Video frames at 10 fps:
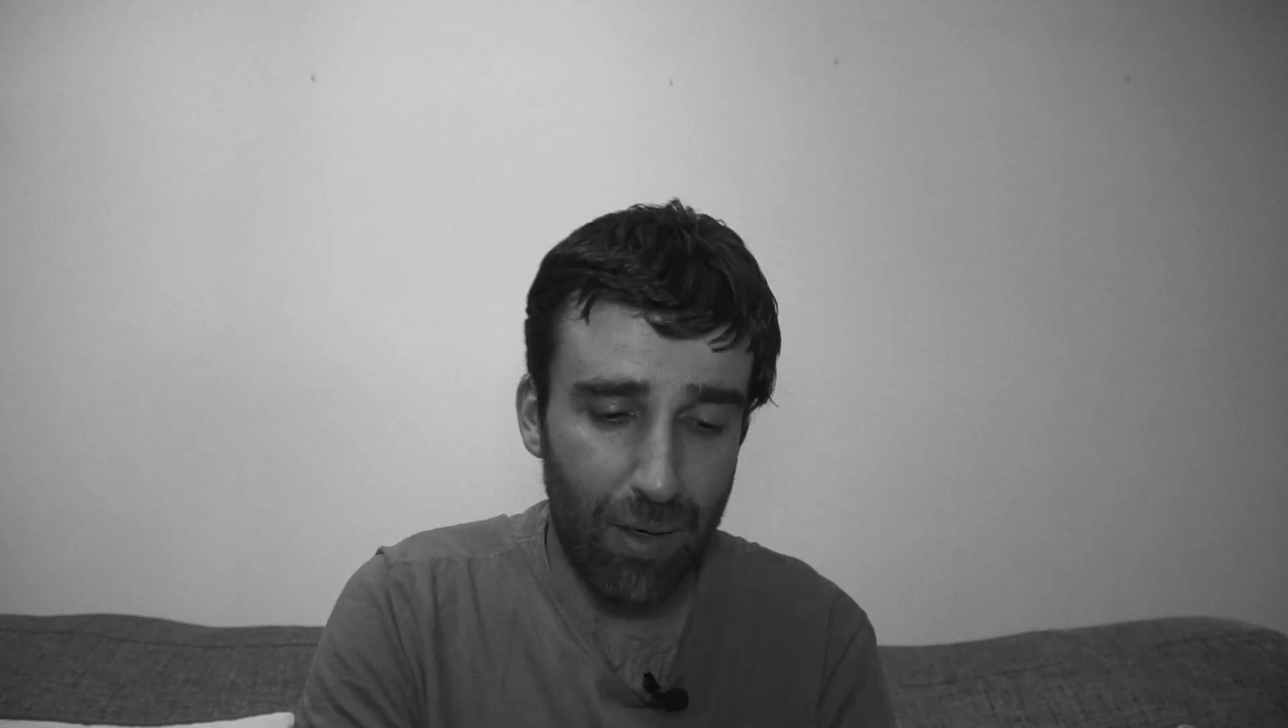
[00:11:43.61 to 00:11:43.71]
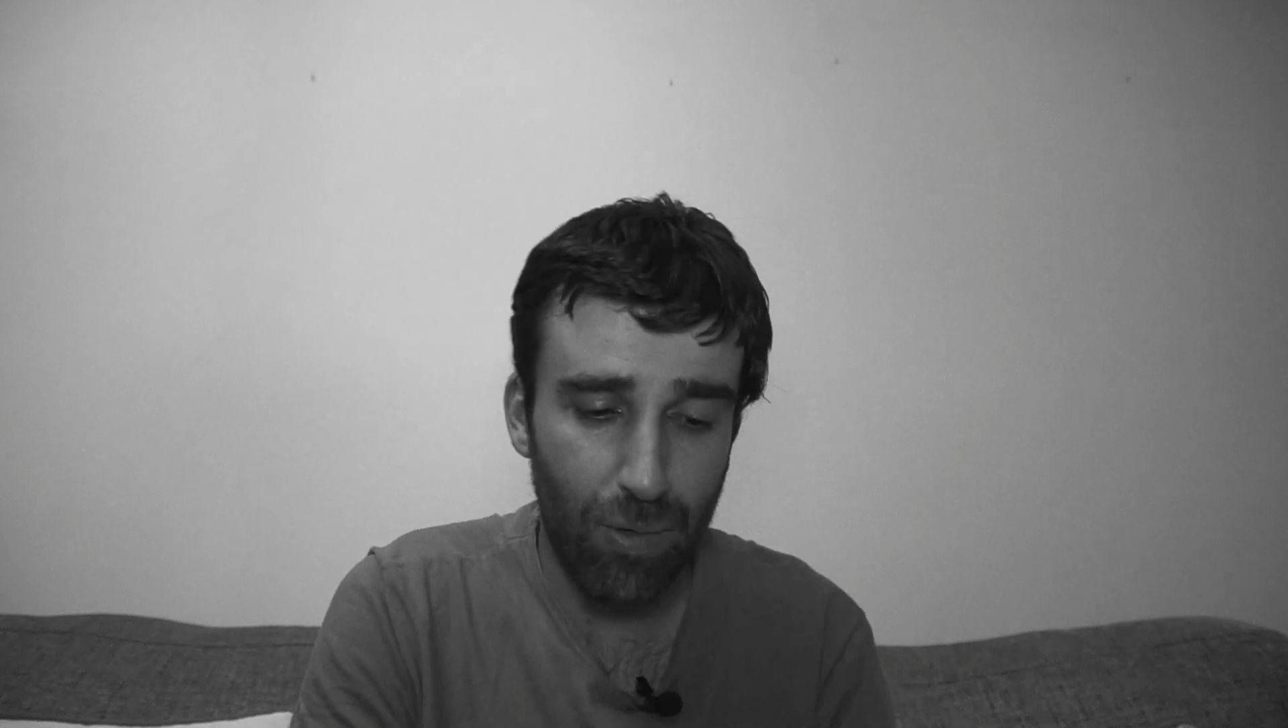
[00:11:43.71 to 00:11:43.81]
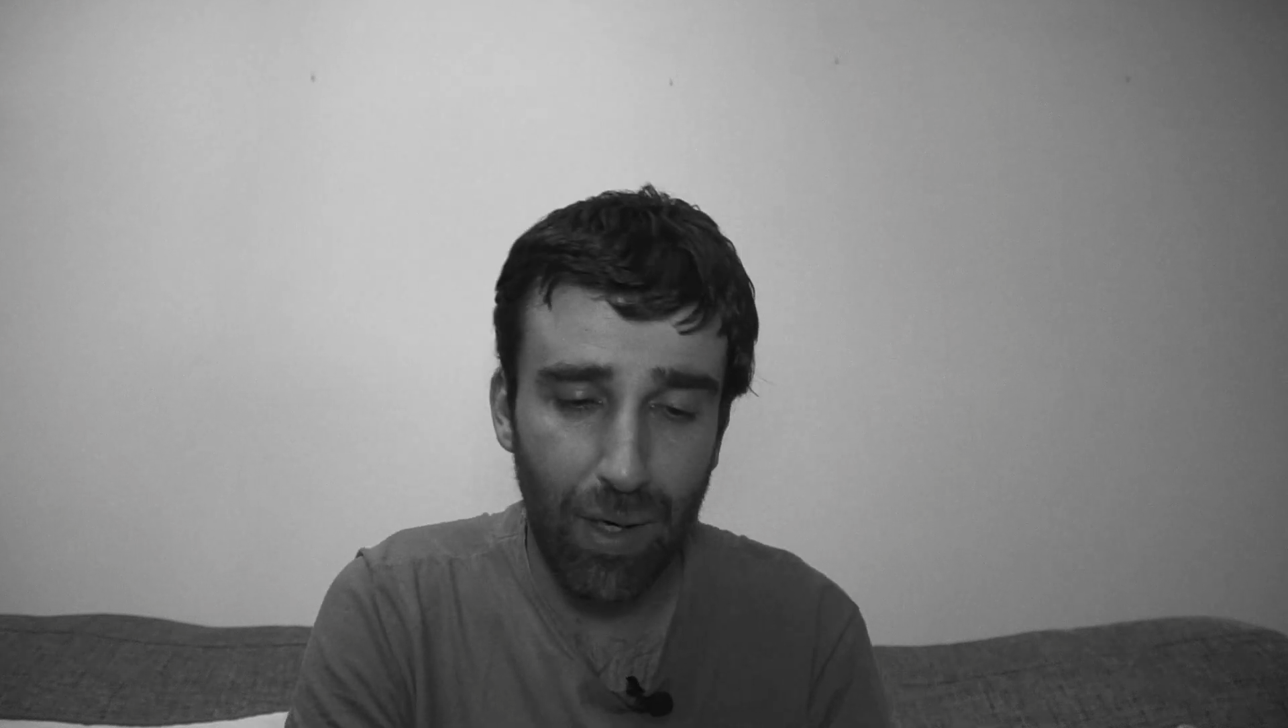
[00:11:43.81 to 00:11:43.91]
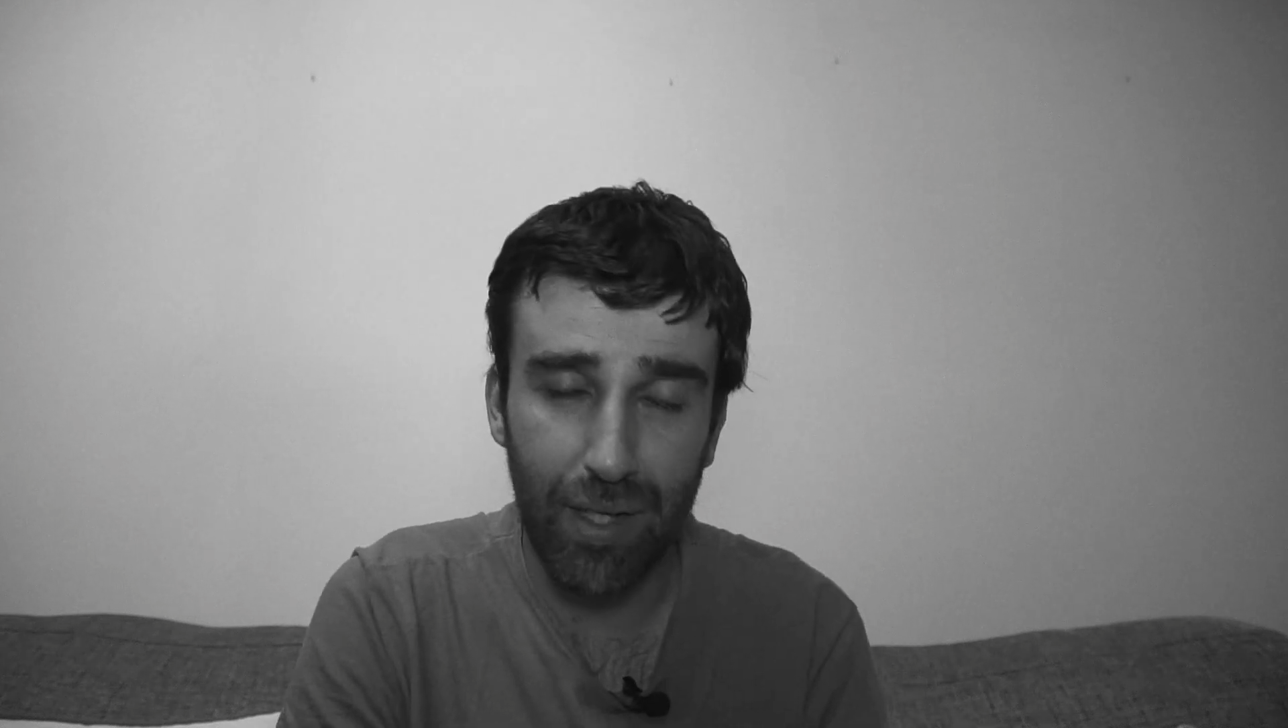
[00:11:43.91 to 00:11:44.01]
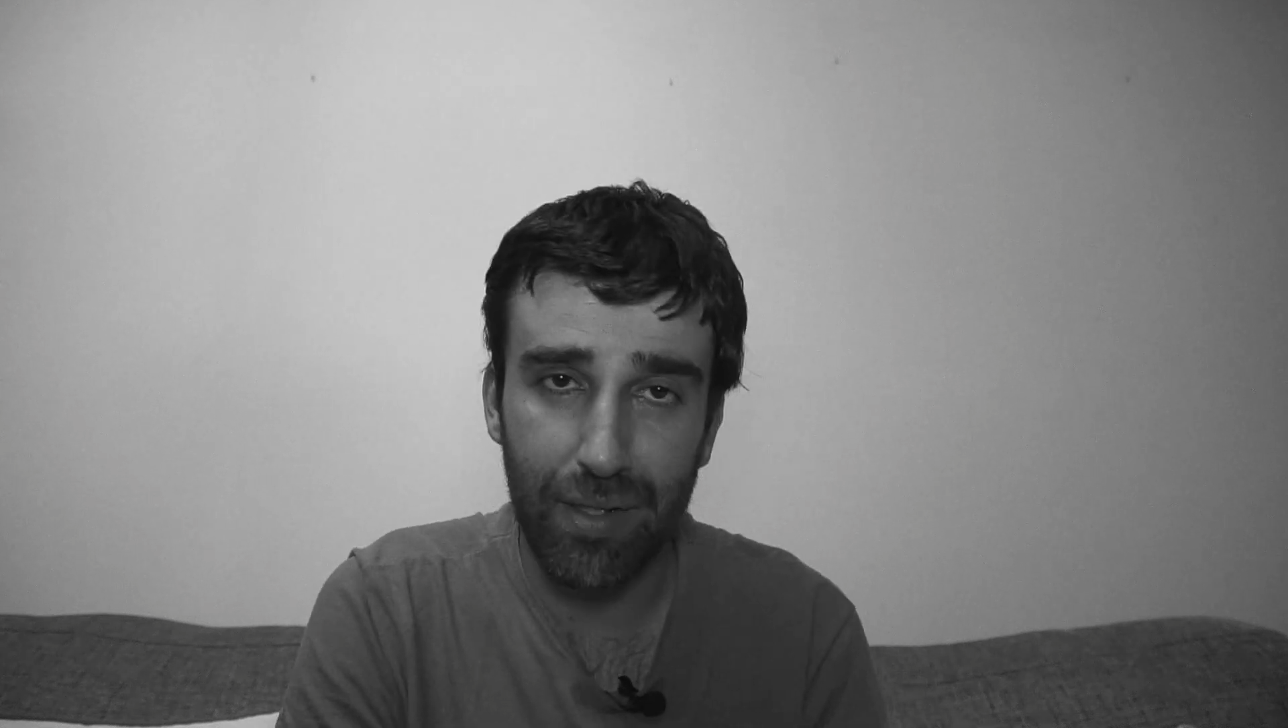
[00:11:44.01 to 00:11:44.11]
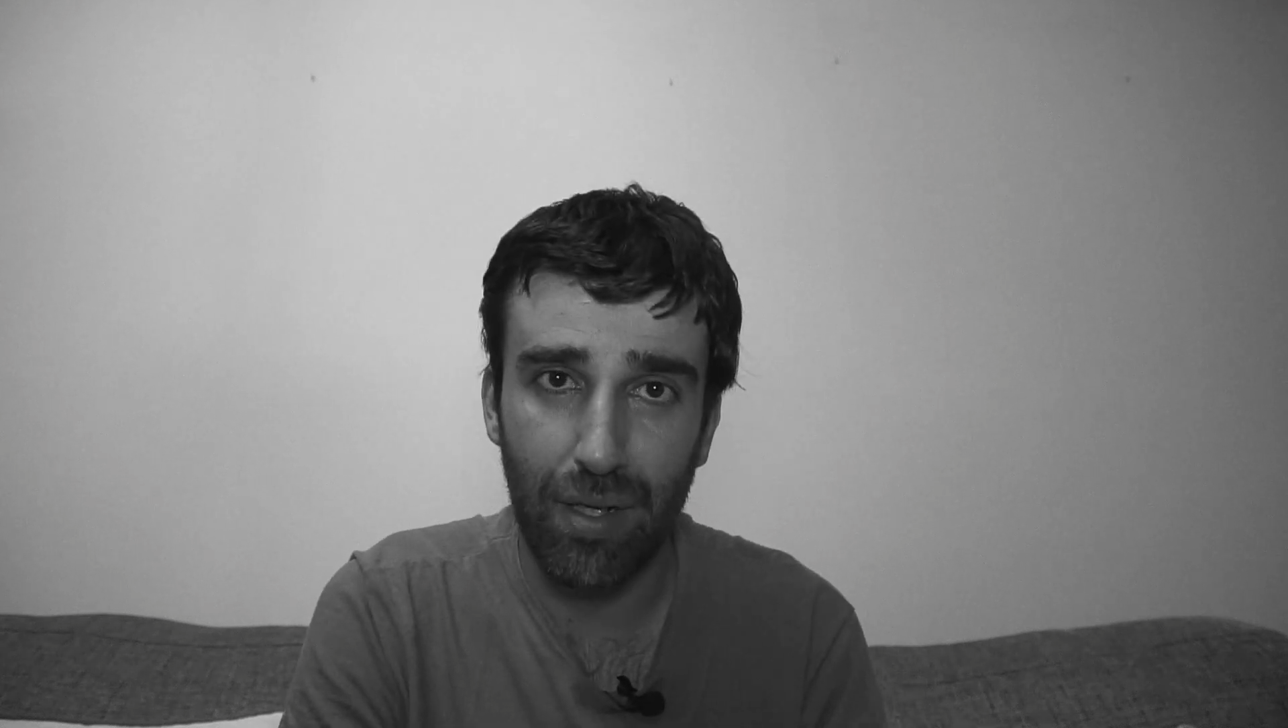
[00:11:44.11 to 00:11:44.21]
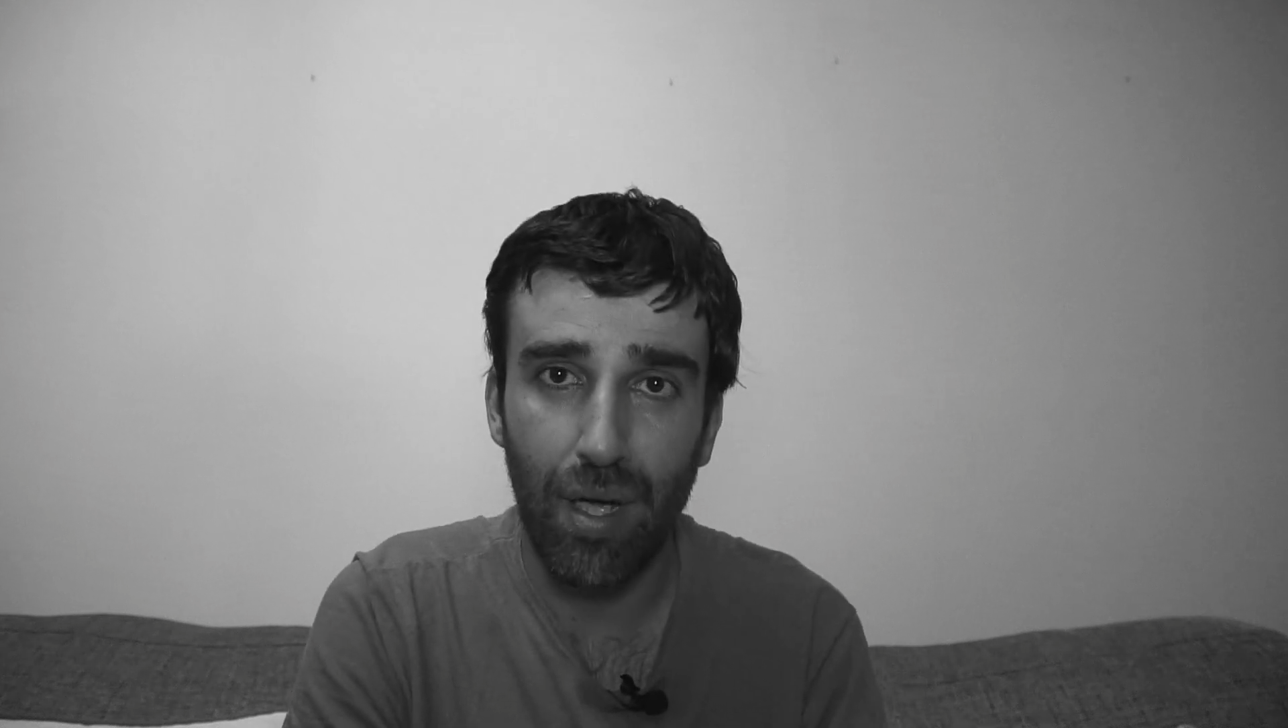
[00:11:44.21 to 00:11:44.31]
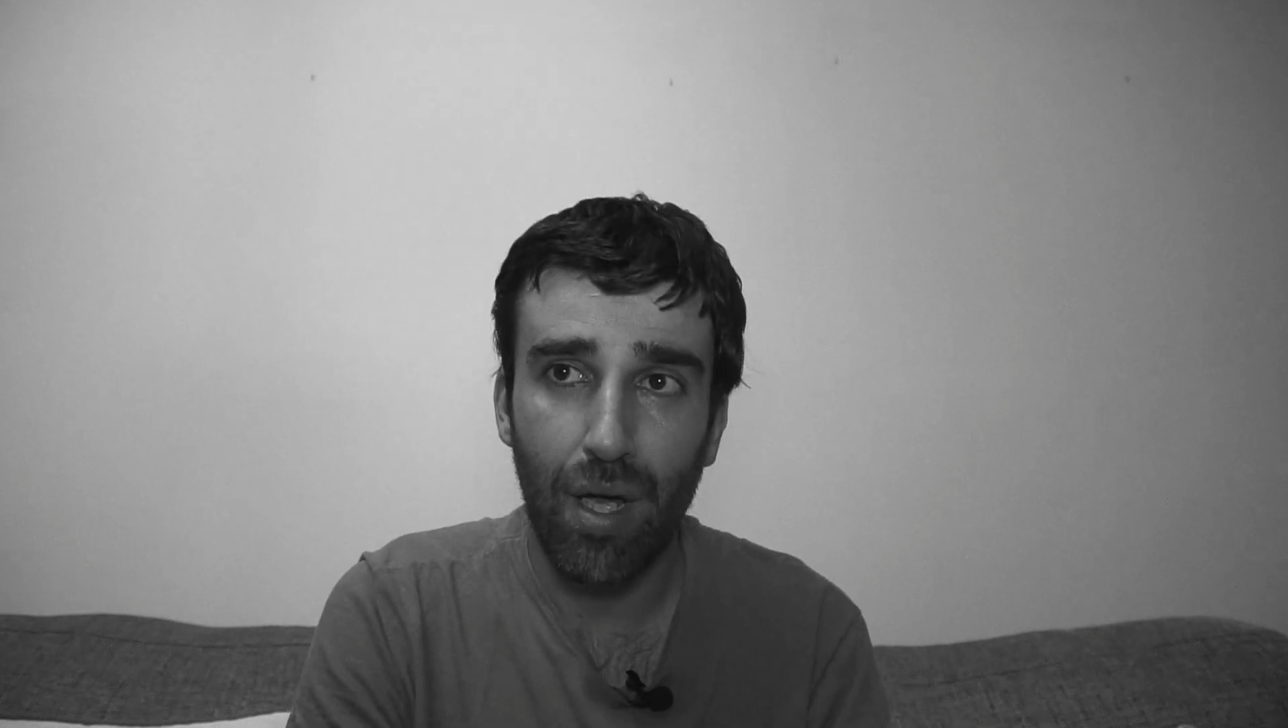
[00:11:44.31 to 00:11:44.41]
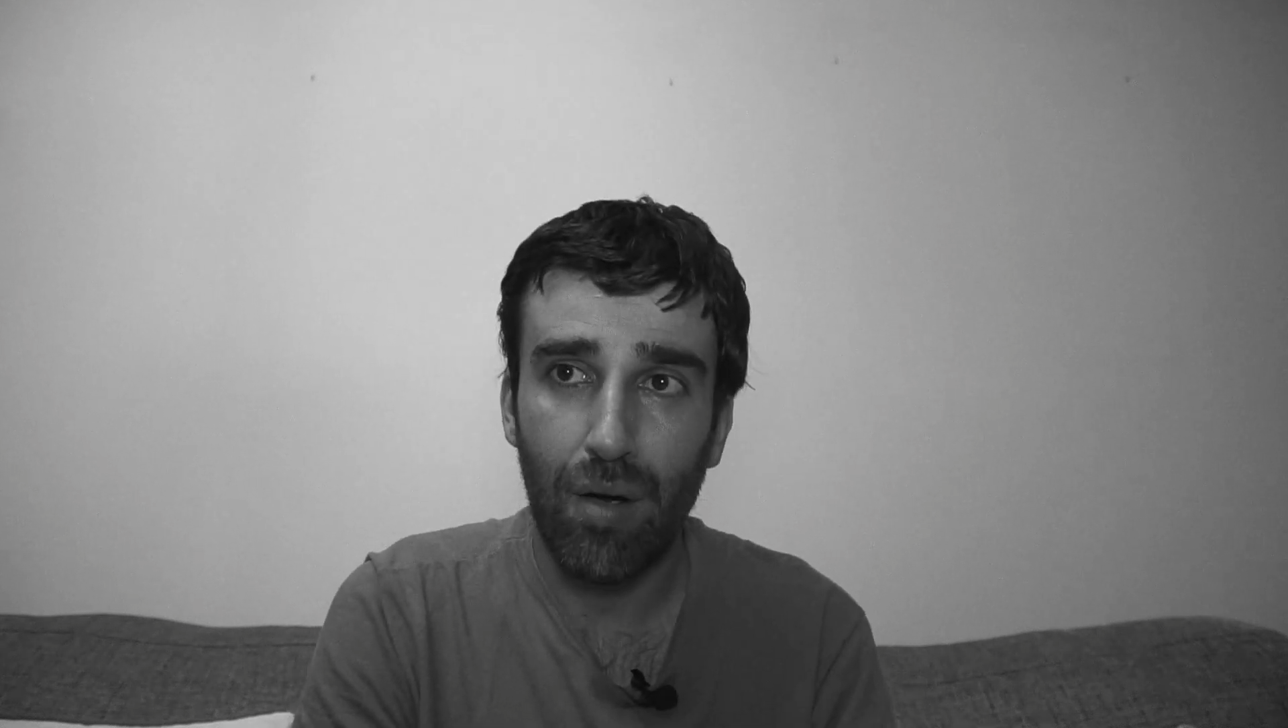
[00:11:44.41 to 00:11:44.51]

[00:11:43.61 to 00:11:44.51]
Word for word: quality,